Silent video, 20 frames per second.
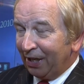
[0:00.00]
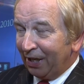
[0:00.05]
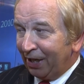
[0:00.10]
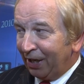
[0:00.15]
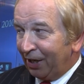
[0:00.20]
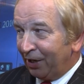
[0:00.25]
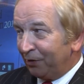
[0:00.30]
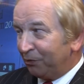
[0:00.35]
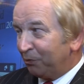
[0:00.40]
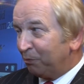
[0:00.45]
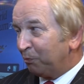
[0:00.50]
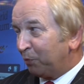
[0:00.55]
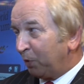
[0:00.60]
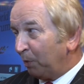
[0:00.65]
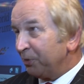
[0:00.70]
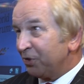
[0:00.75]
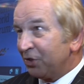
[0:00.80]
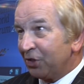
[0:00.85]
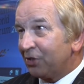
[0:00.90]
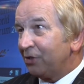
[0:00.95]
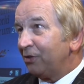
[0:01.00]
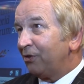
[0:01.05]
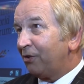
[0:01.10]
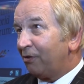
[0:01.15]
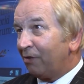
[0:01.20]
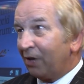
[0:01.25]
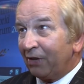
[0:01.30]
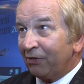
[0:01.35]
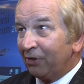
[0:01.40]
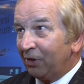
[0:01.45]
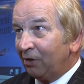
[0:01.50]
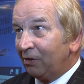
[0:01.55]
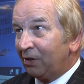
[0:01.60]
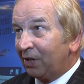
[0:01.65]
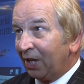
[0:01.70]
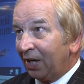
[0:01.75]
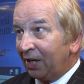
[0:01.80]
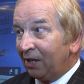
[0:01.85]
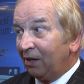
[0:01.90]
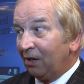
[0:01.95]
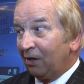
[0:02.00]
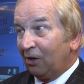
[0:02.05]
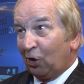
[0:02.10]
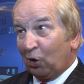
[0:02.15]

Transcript: proposition throughout the UK.